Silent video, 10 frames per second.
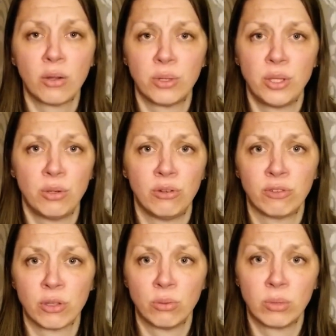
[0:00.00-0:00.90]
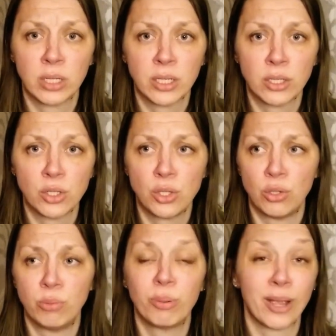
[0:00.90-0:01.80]
with you over the word,
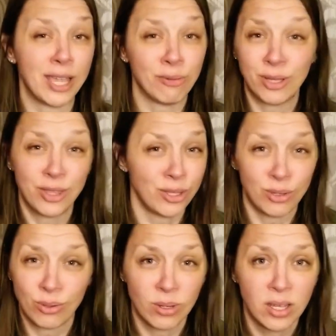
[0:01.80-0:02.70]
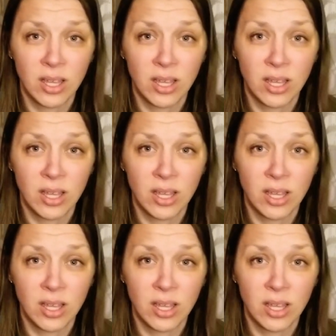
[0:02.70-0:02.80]
to pray with you,